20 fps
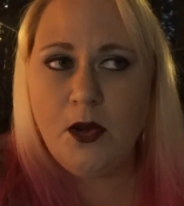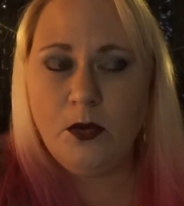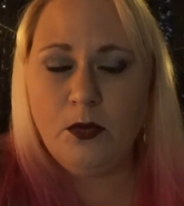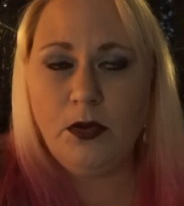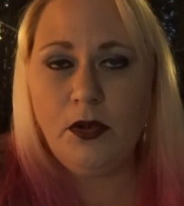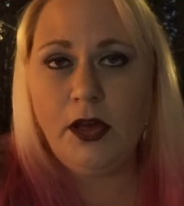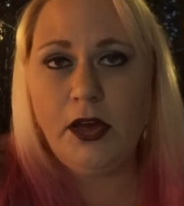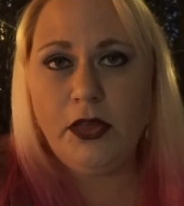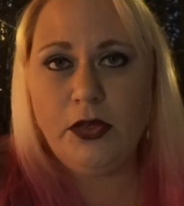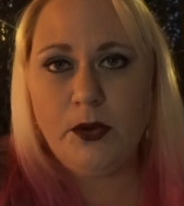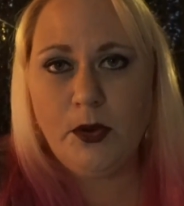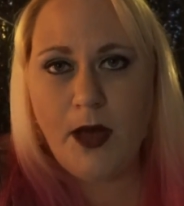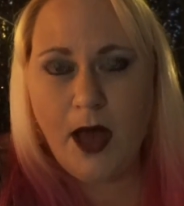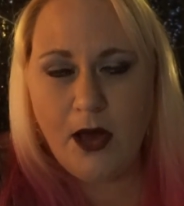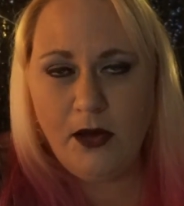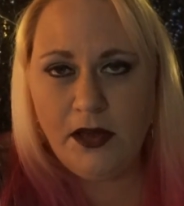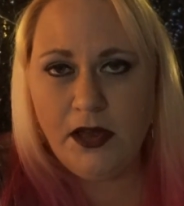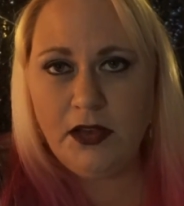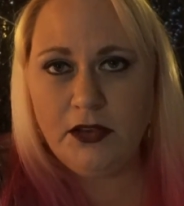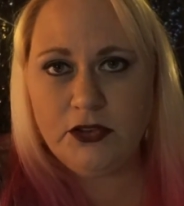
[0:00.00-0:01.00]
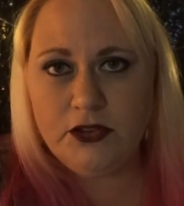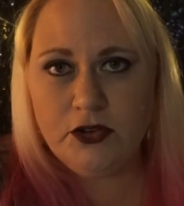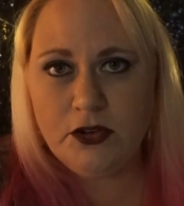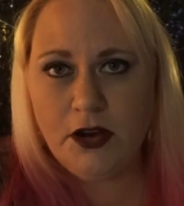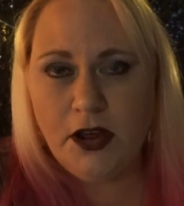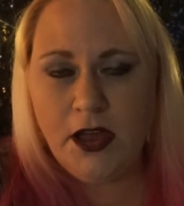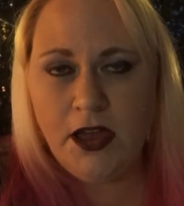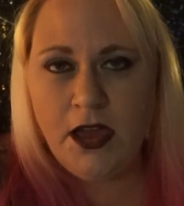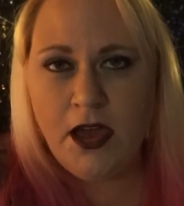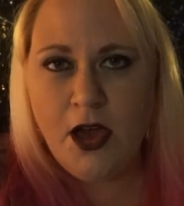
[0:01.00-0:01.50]
really throughout
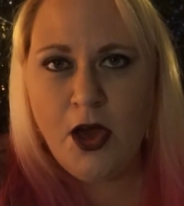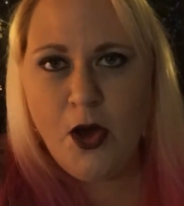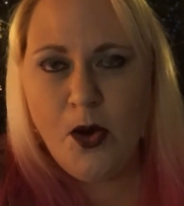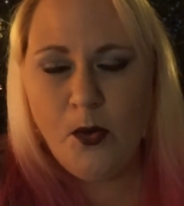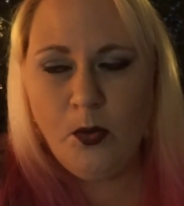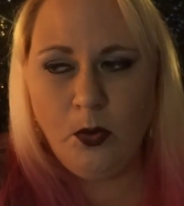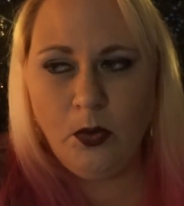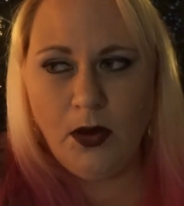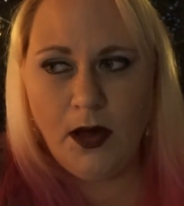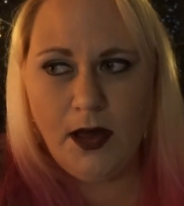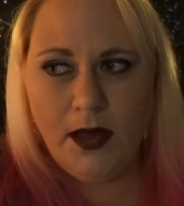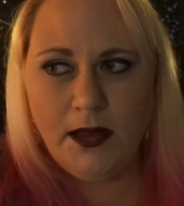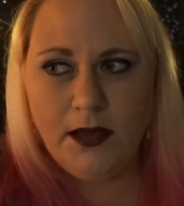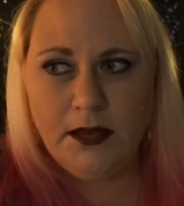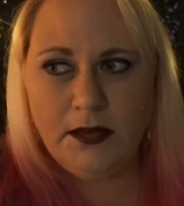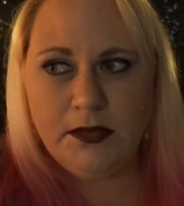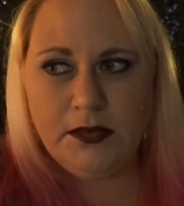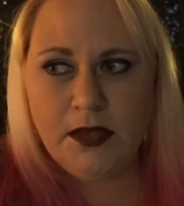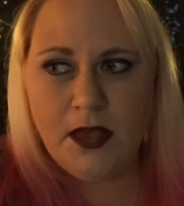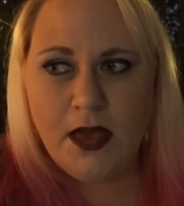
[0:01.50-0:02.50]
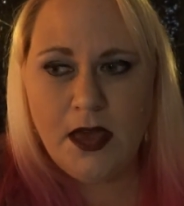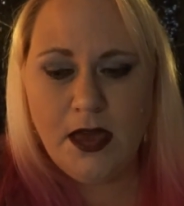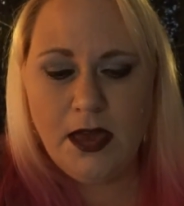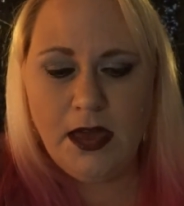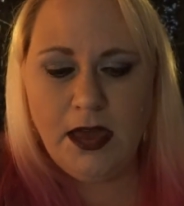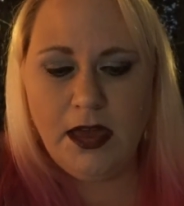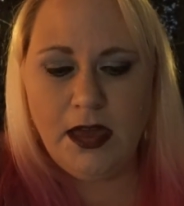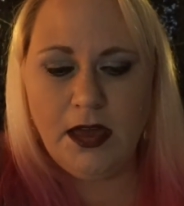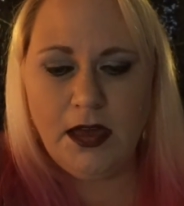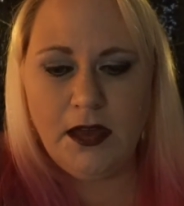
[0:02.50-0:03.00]
history was
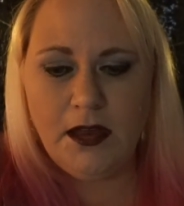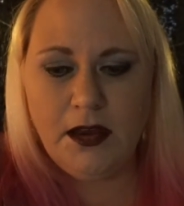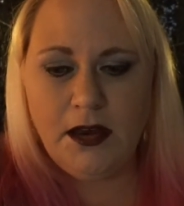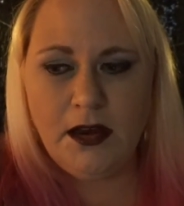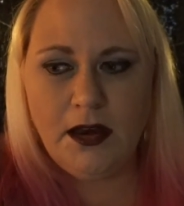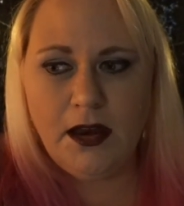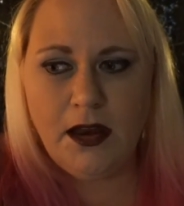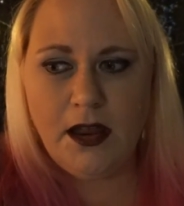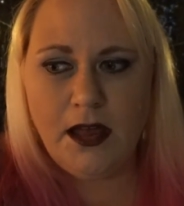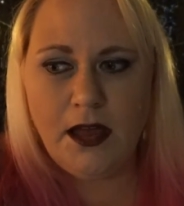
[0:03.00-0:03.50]
in